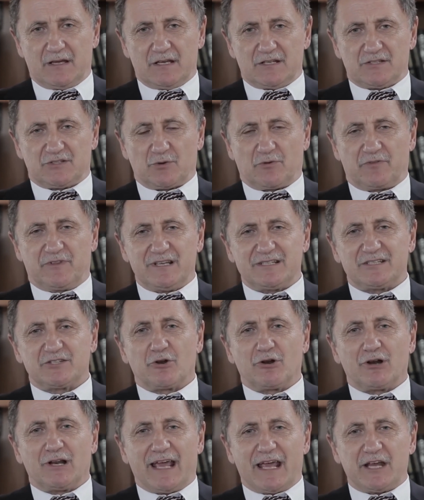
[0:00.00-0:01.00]
So these
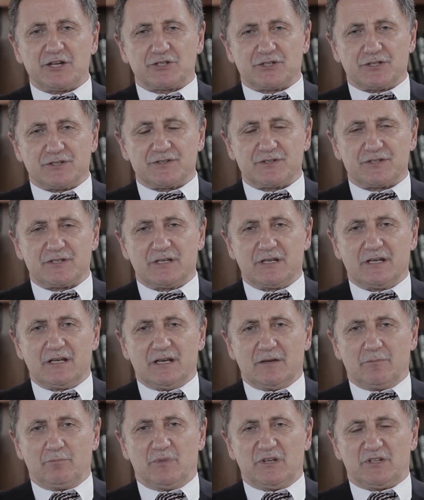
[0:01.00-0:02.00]
relations
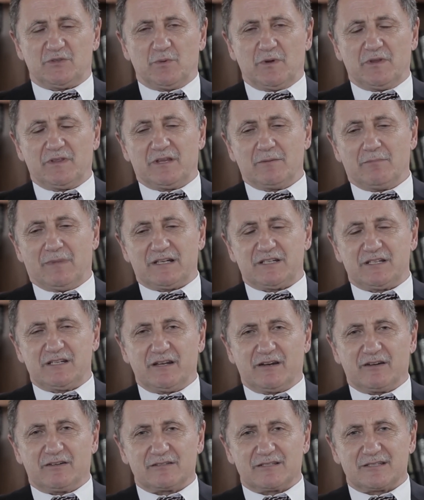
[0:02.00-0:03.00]
between the
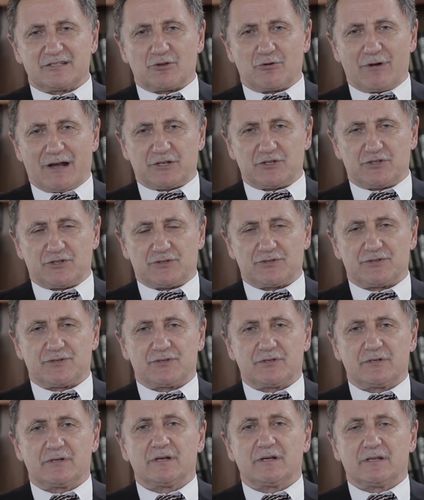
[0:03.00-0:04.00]
material structures
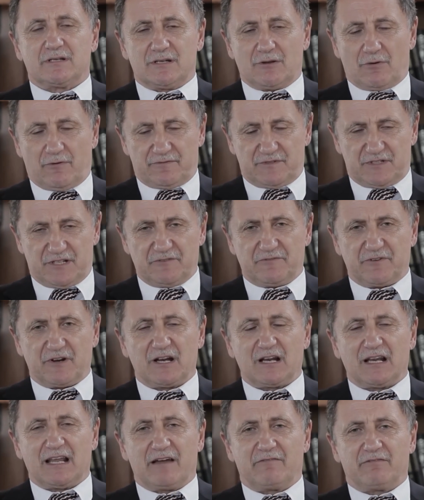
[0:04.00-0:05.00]
of different
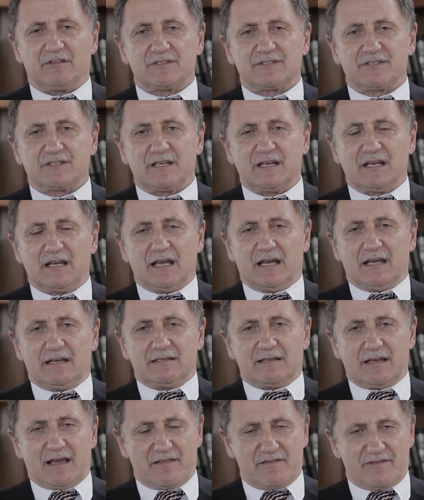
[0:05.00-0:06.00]
levels
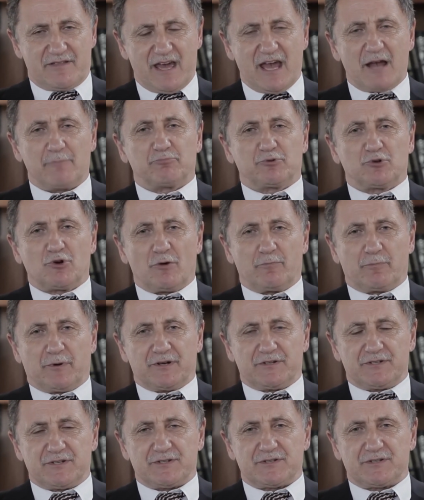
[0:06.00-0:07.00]
and their
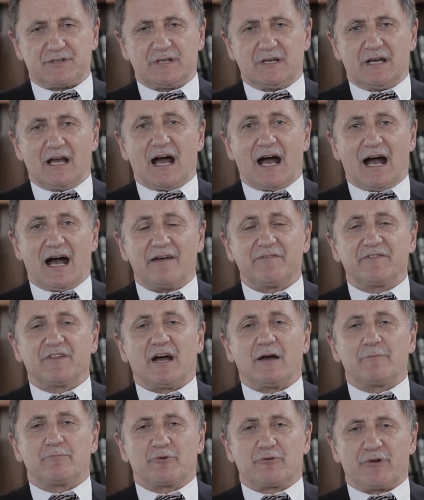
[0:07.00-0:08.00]
properties under
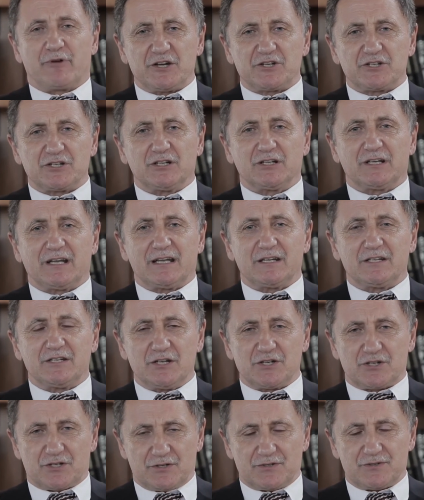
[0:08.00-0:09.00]
operational
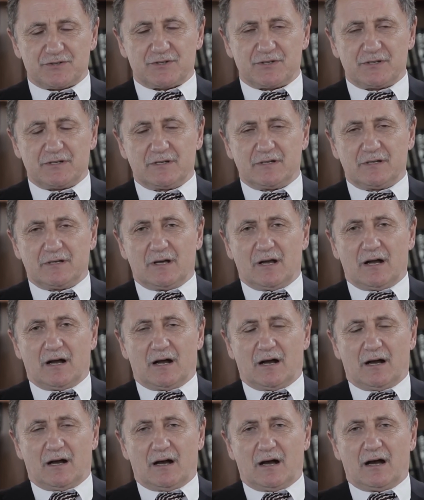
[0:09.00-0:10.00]
conditions
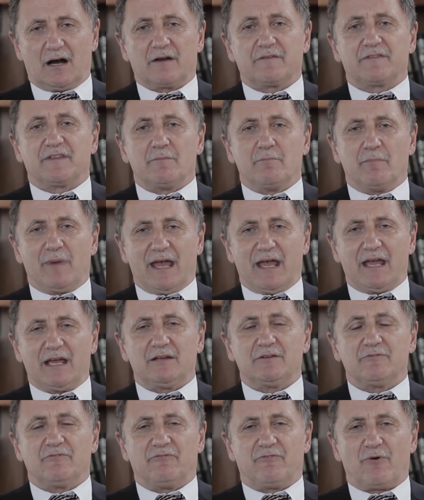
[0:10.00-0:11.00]
are the
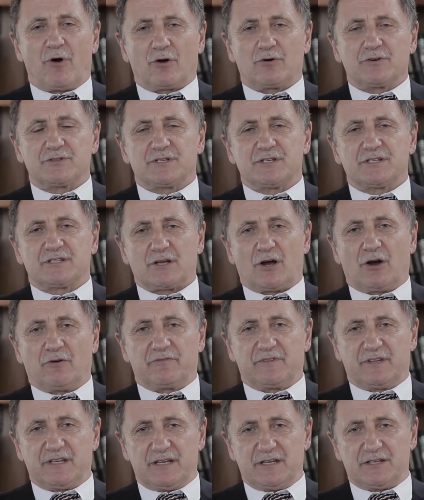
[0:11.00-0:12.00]
main focuses
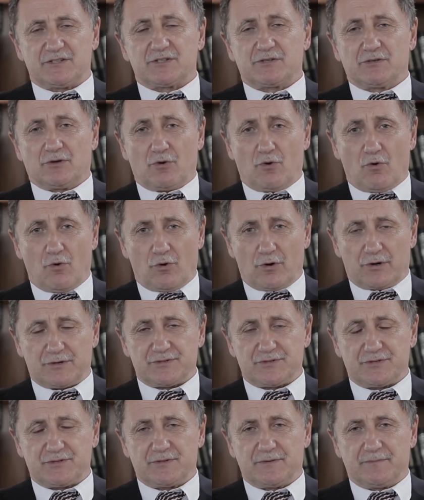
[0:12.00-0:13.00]
of this
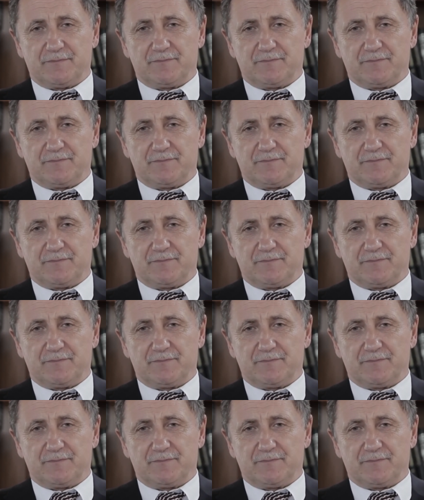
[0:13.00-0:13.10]
course.